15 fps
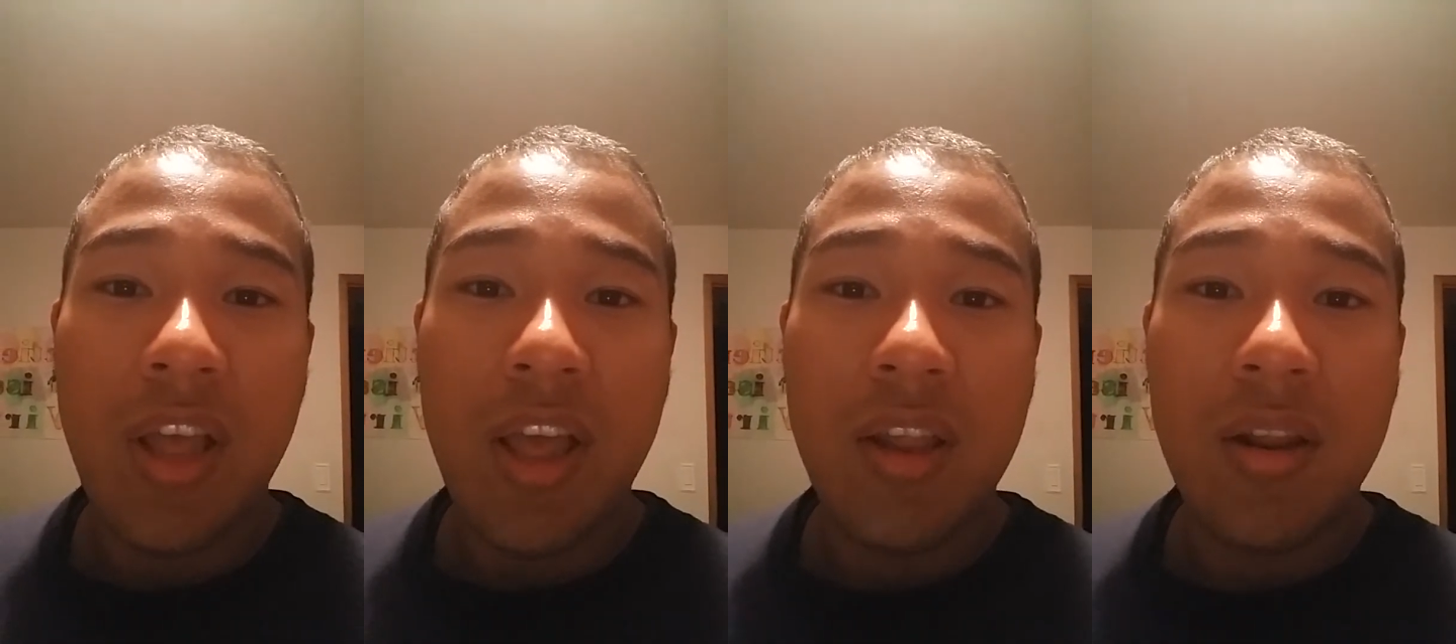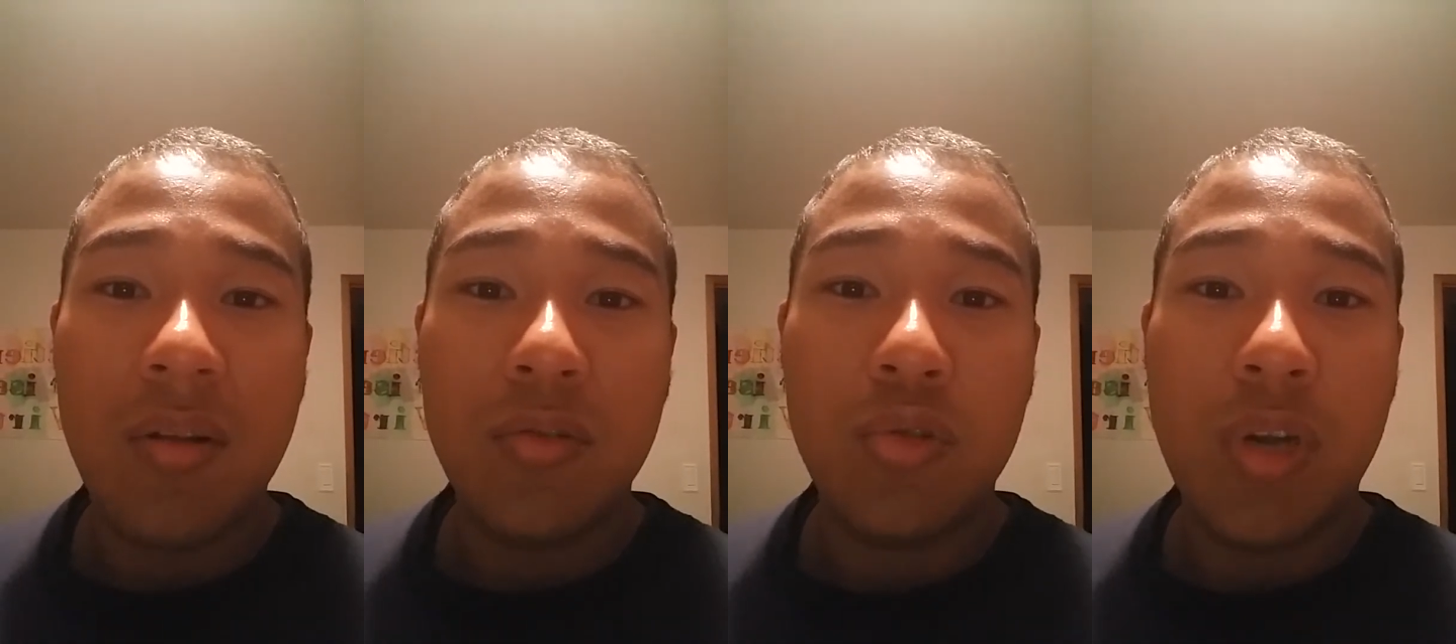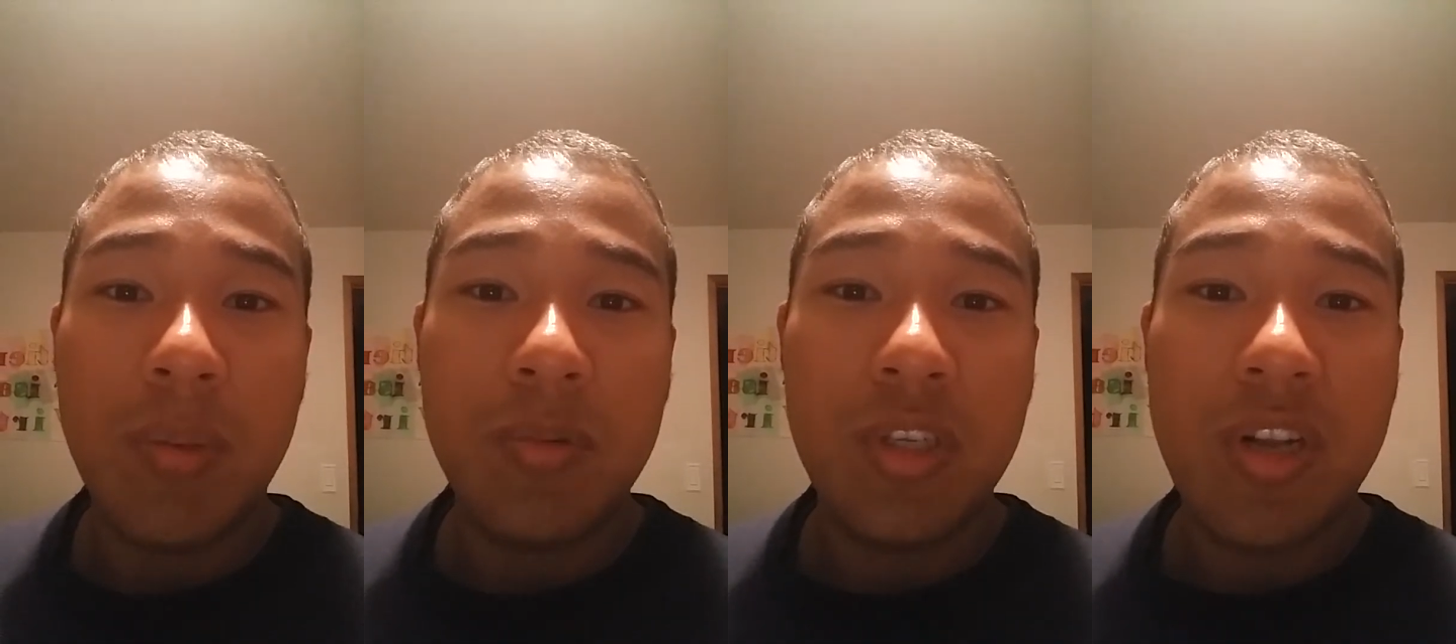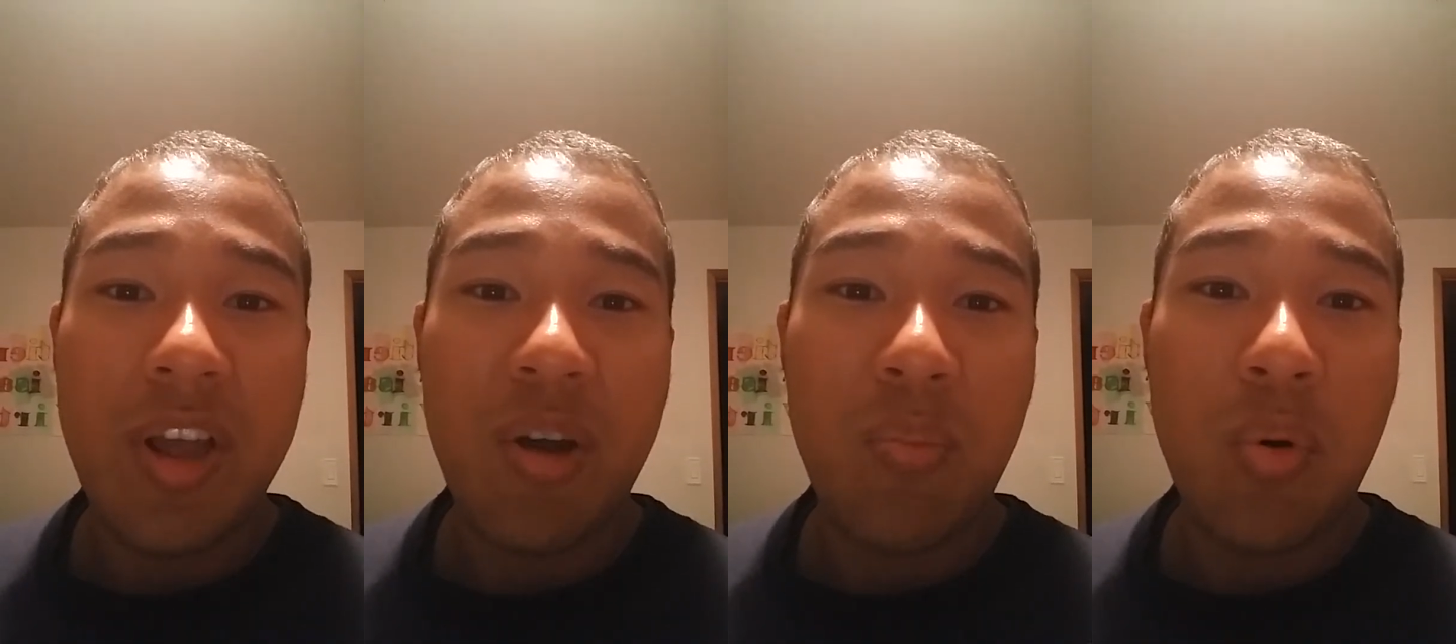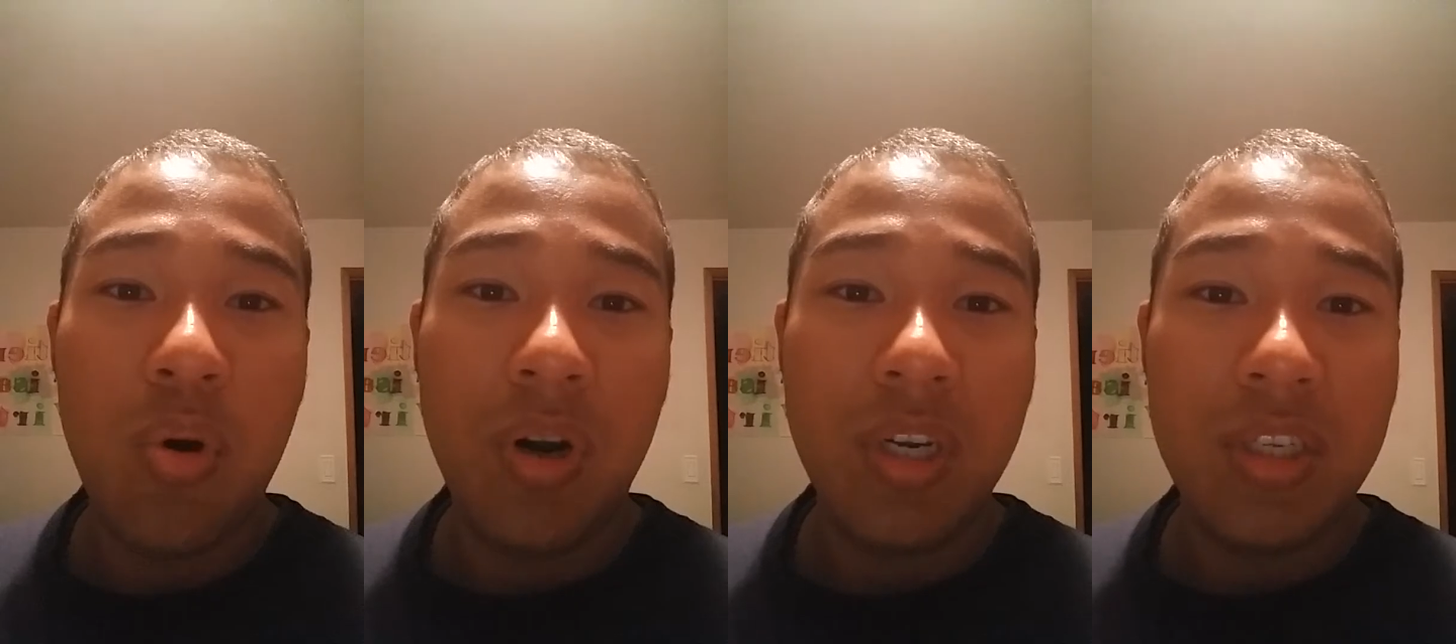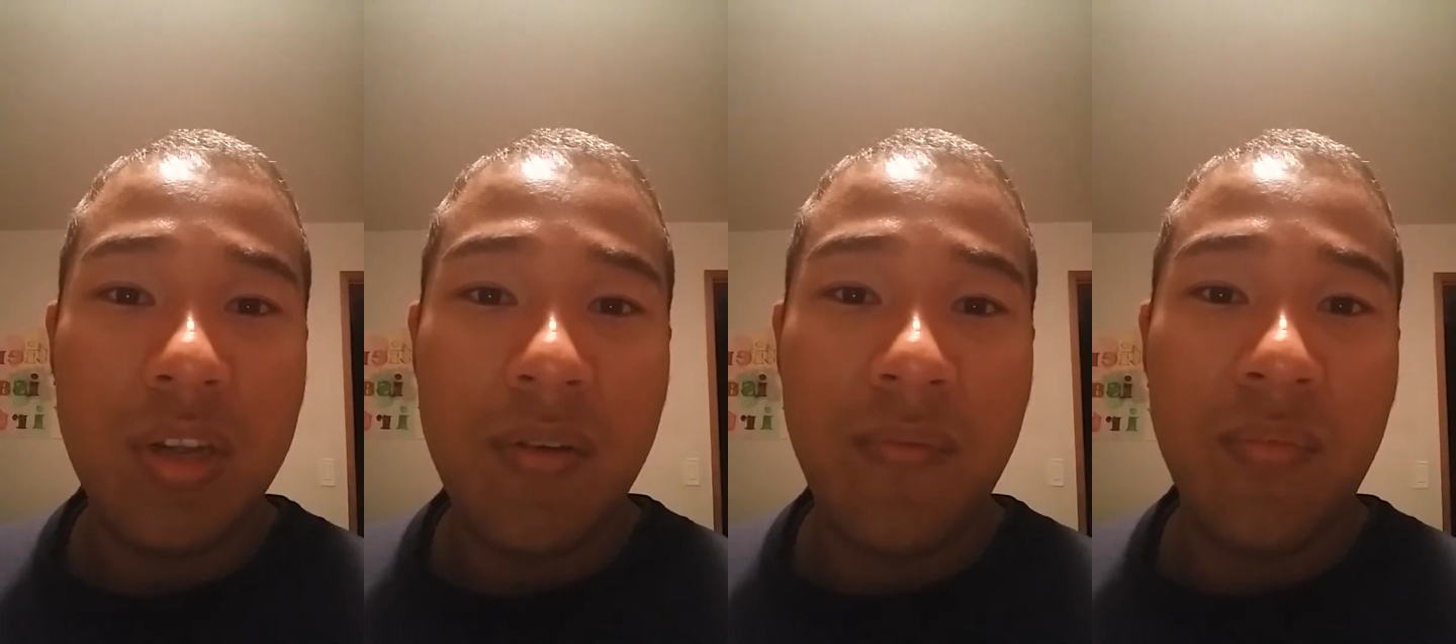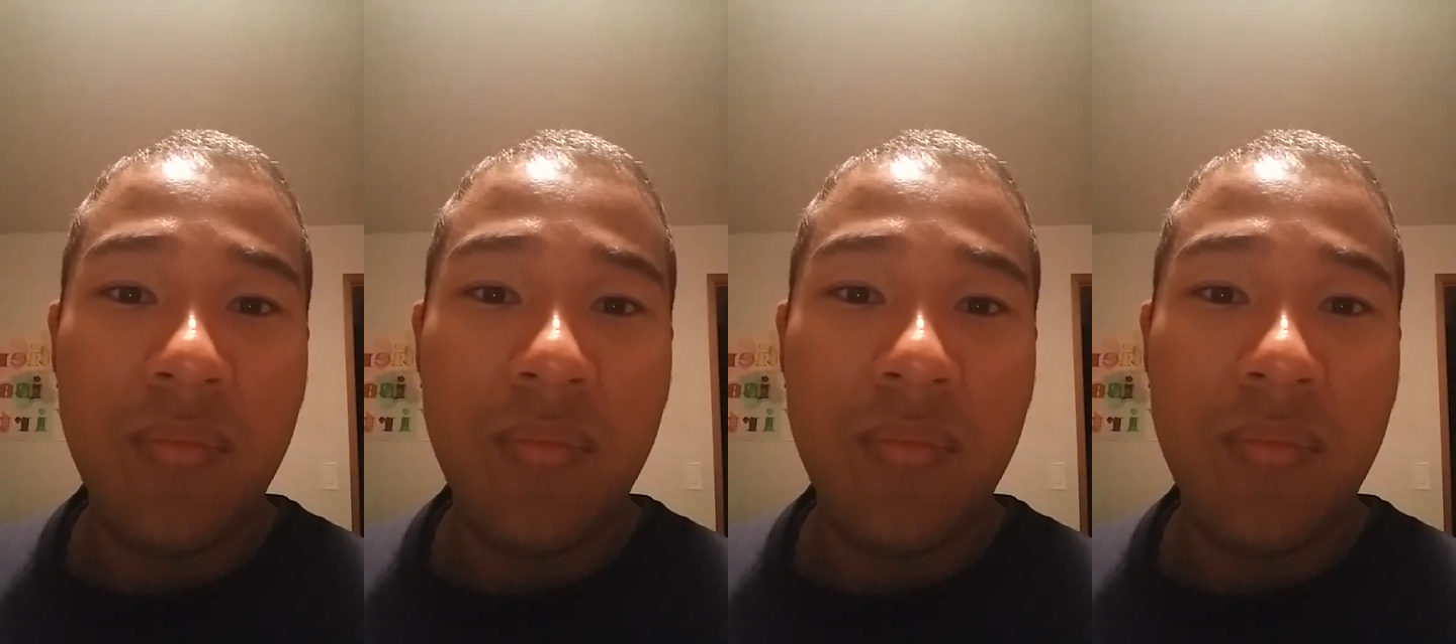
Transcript: to the airport